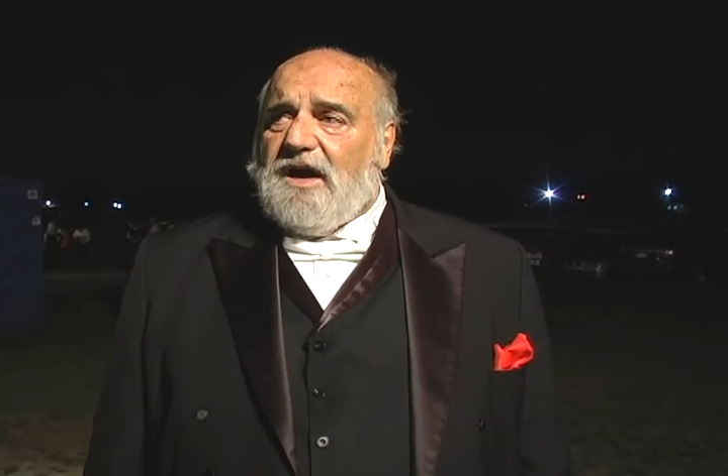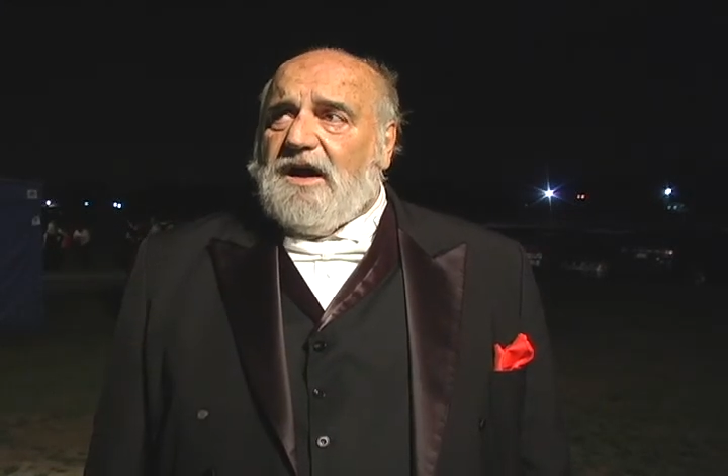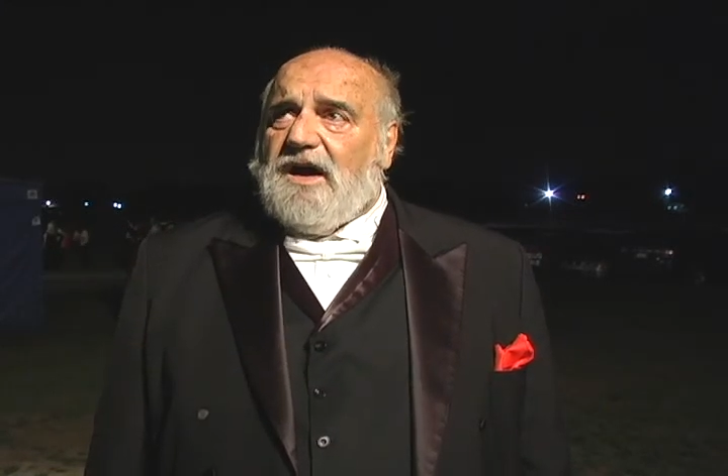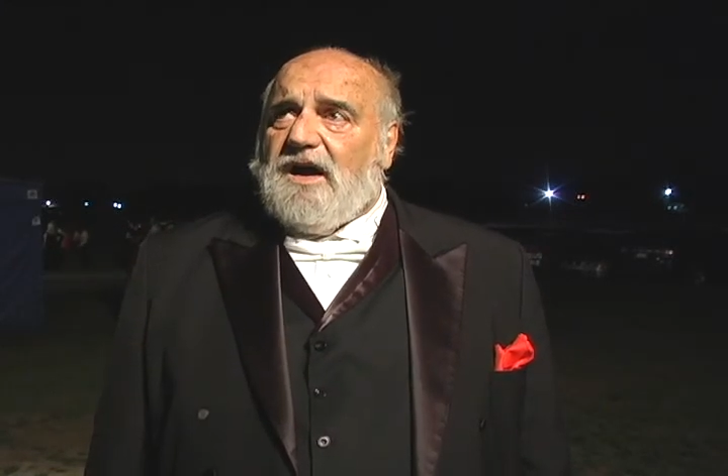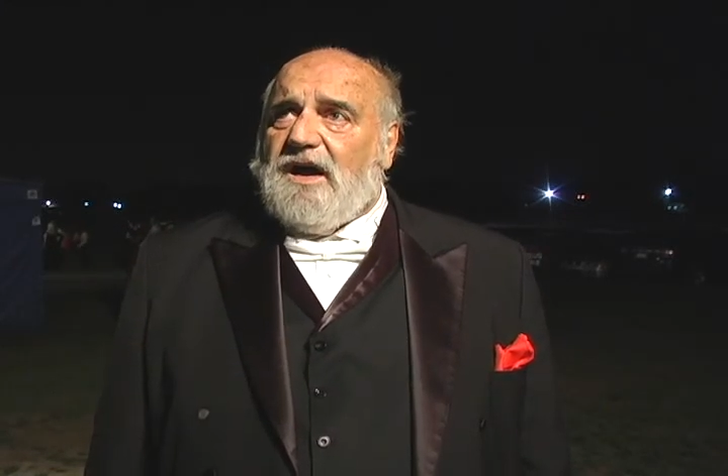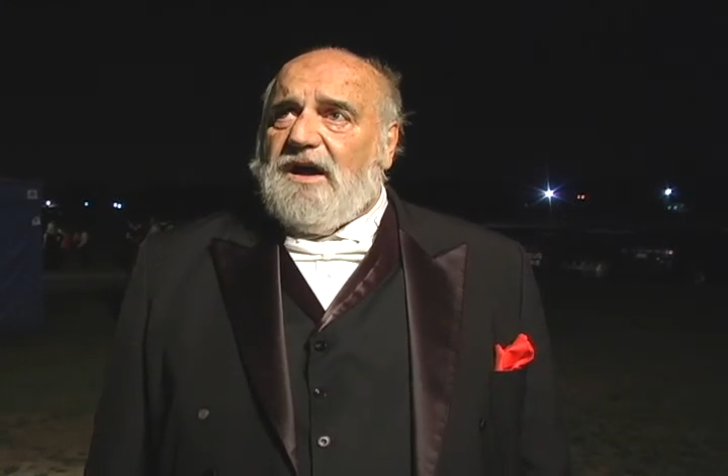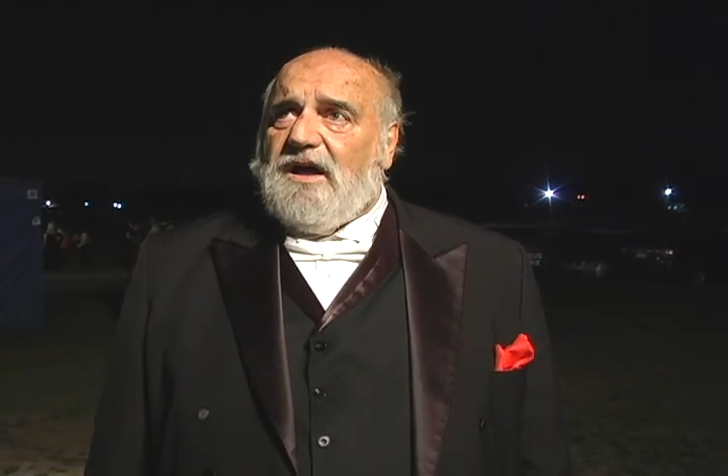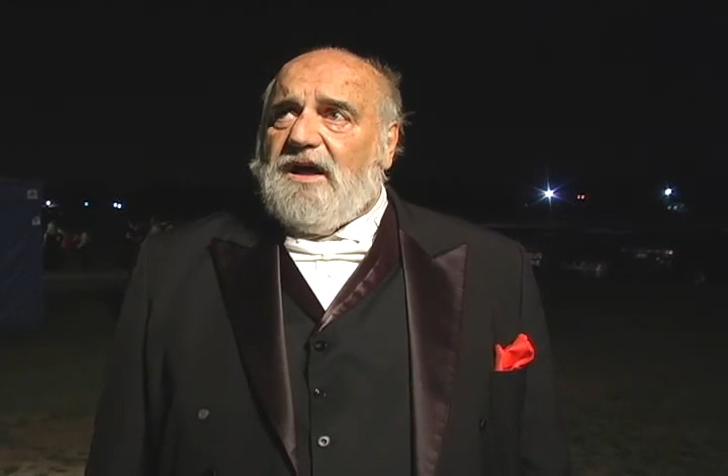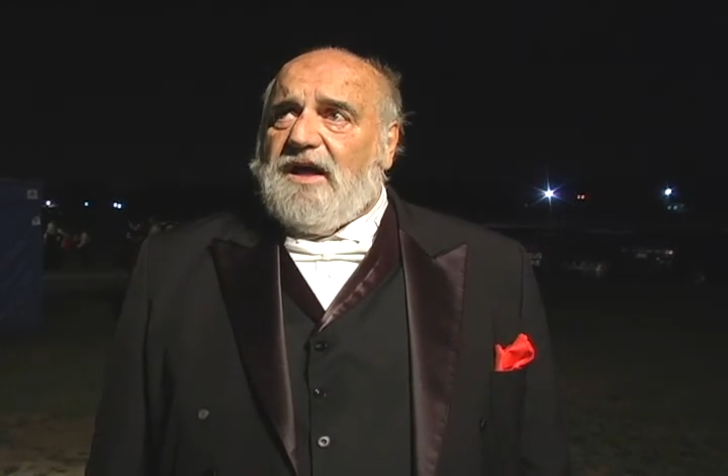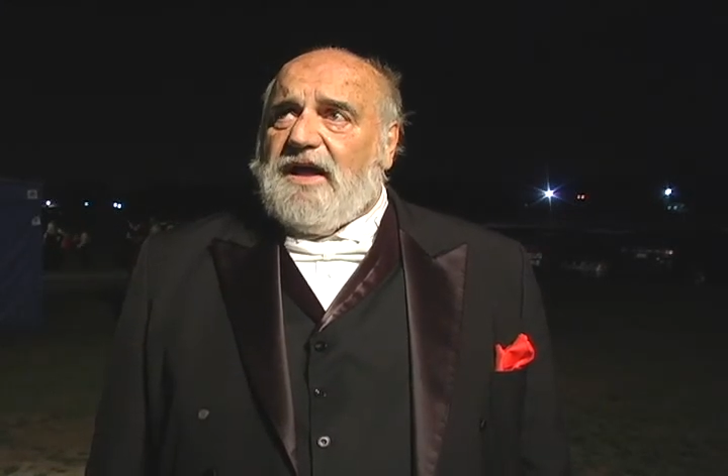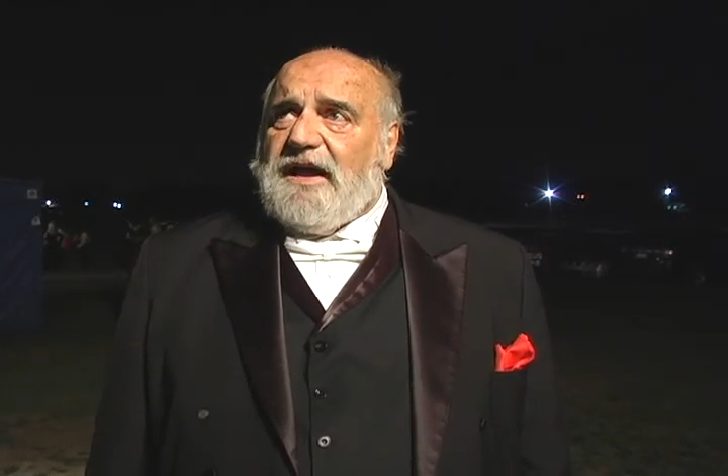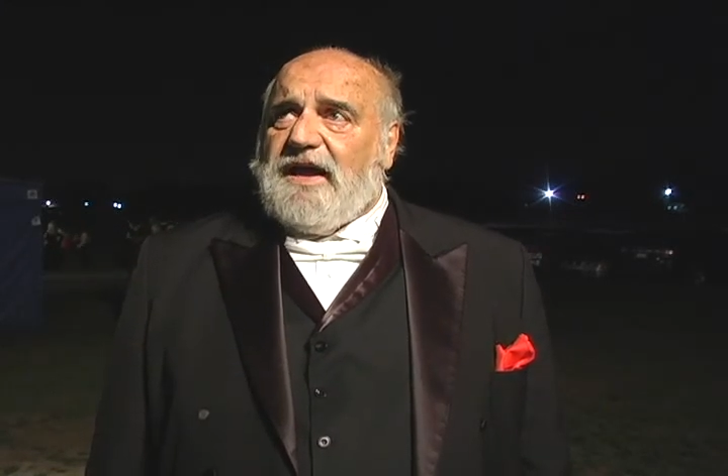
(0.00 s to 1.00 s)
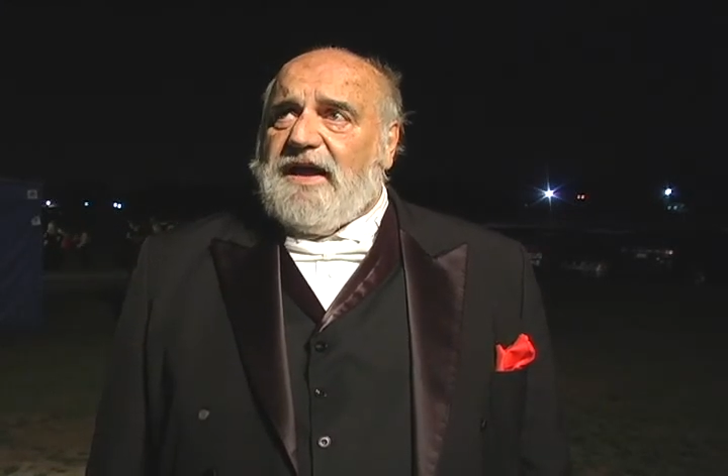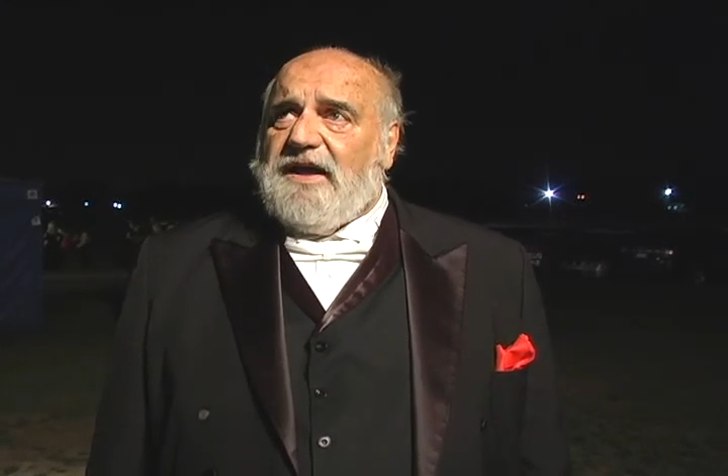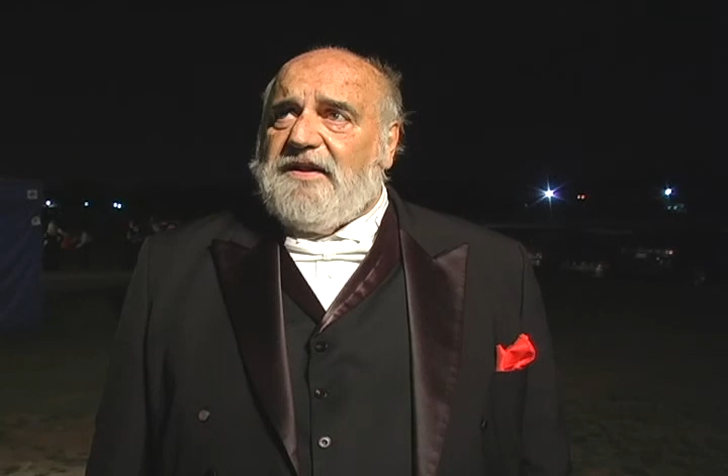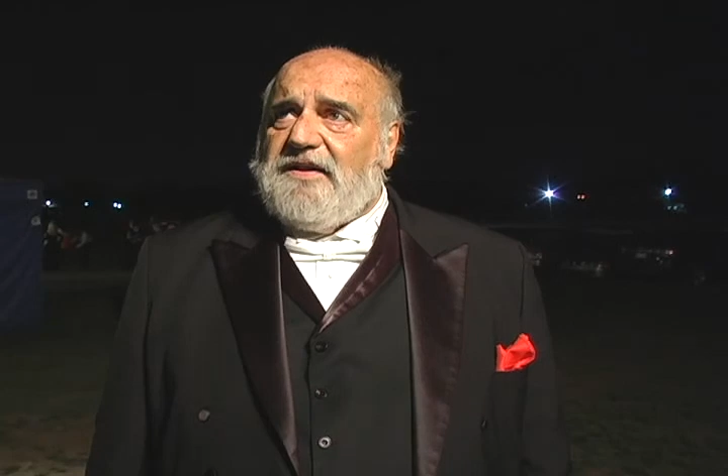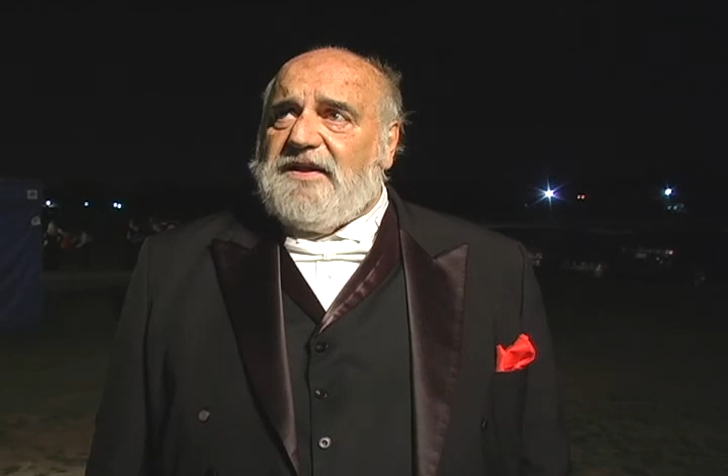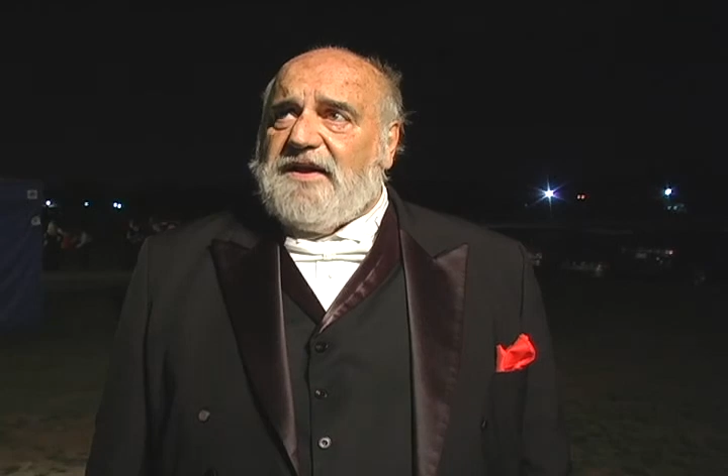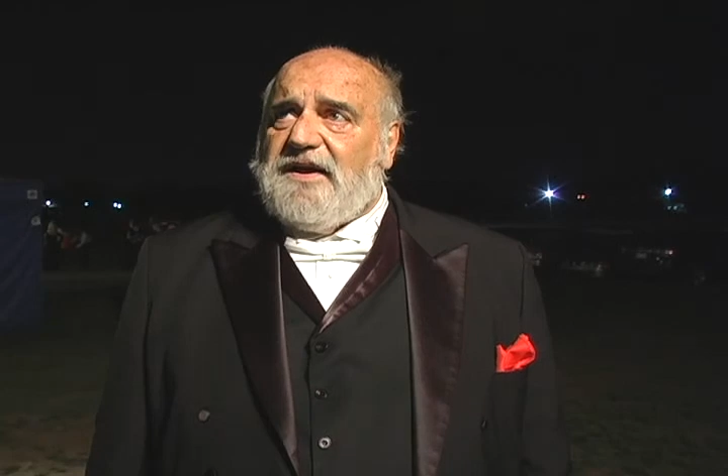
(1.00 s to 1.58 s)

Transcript: Uh, and